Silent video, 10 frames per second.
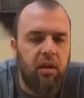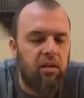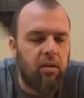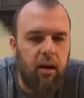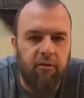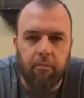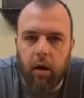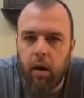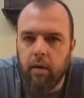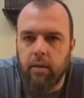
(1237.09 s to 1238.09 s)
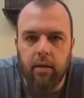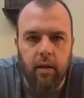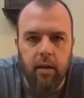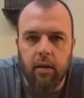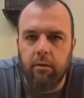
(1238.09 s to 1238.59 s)
tough boss at
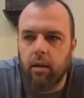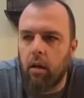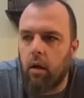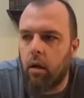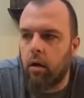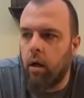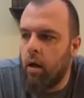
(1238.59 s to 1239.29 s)
the end of the long